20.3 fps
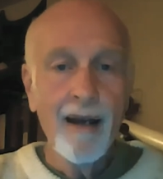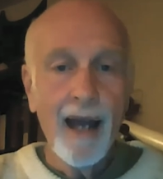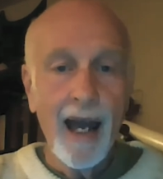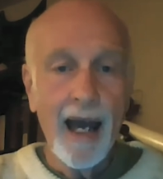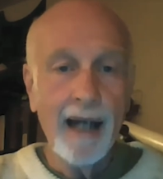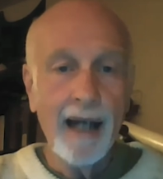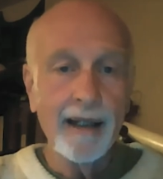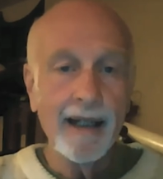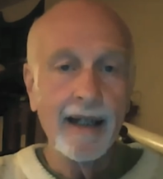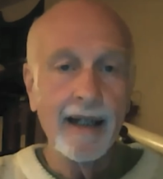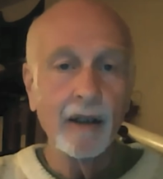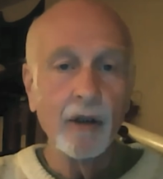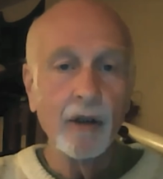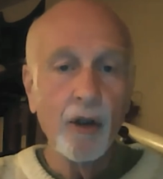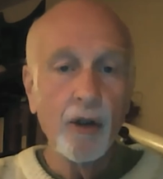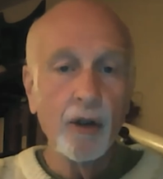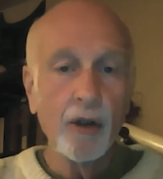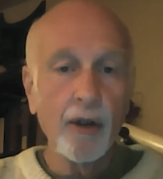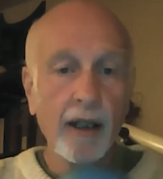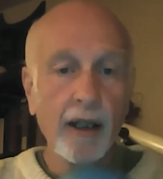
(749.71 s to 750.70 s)
And in a
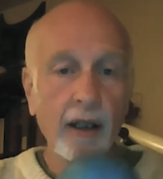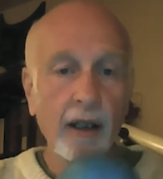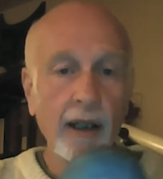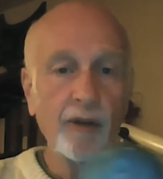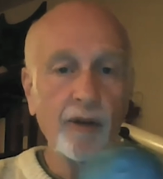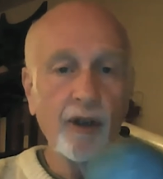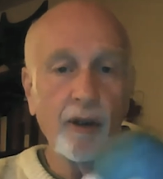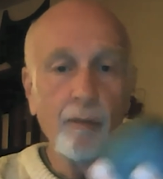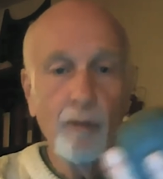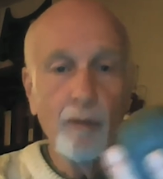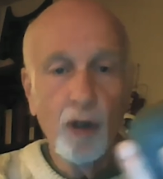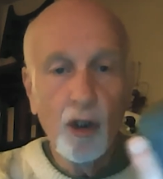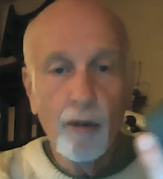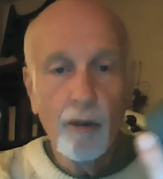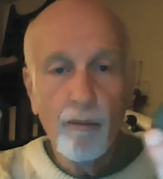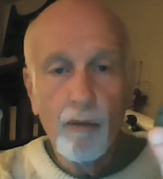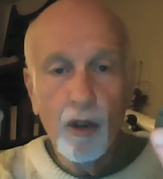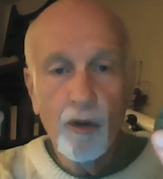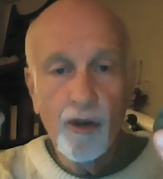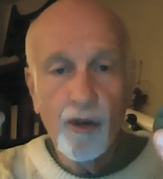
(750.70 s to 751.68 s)
lunar eclipse, the moon
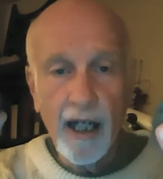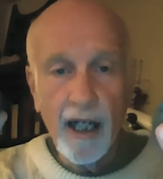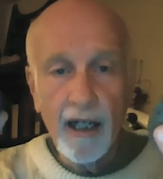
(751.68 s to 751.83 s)
moves